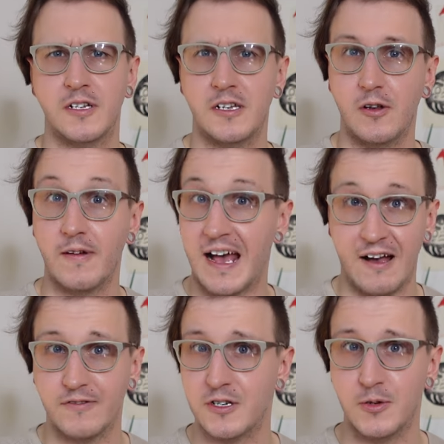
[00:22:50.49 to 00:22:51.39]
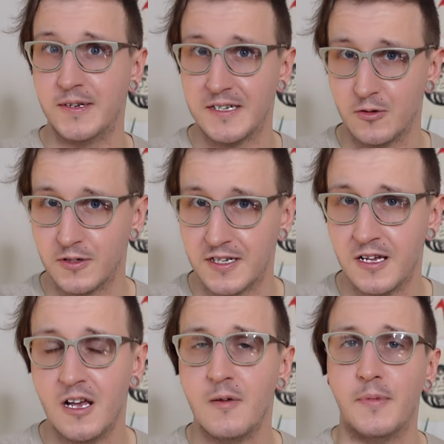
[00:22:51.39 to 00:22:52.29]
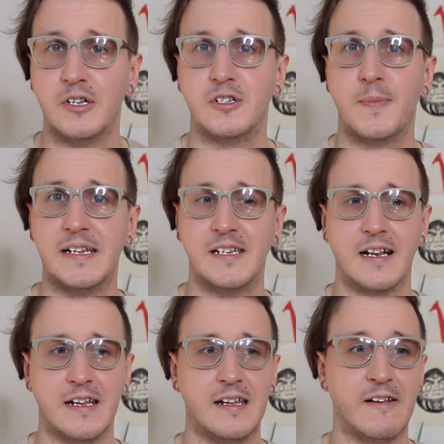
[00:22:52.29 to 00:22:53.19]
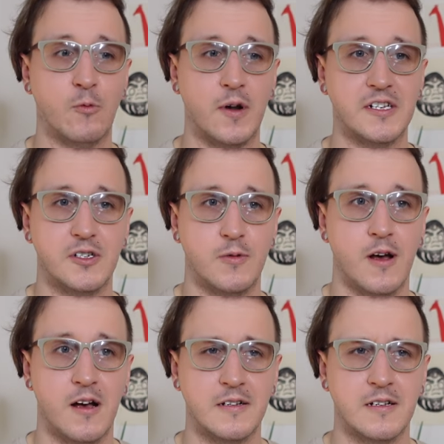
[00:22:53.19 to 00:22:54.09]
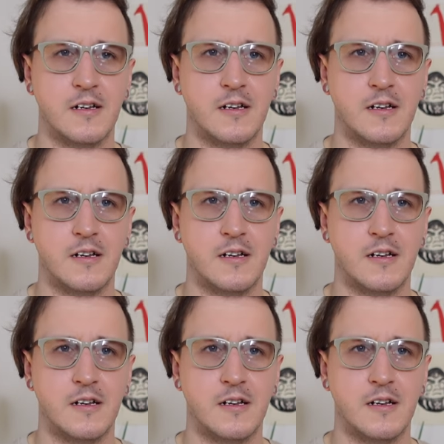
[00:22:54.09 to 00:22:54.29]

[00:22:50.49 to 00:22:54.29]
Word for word: You don't have to do it in order, but it's just basically if one is too hard,